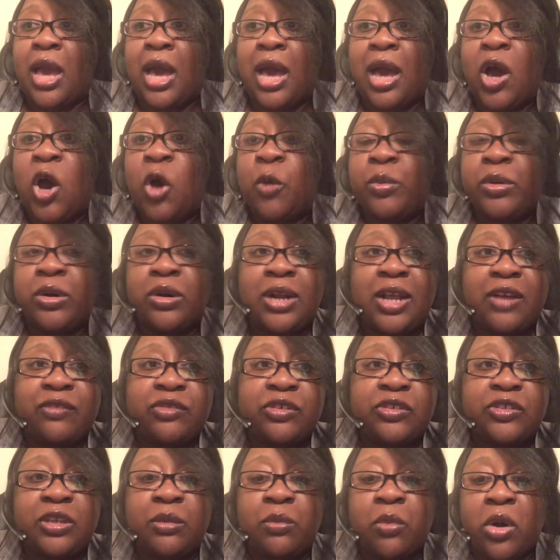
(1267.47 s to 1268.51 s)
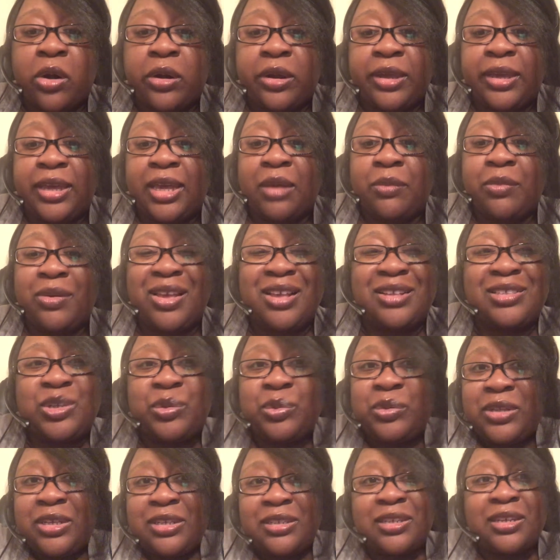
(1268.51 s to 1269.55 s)
I hope we don't have to see Mark again because he
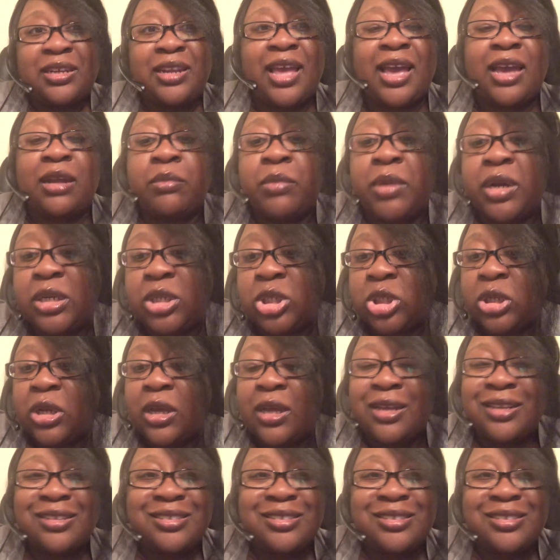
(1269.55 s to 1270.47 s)
really didn't add much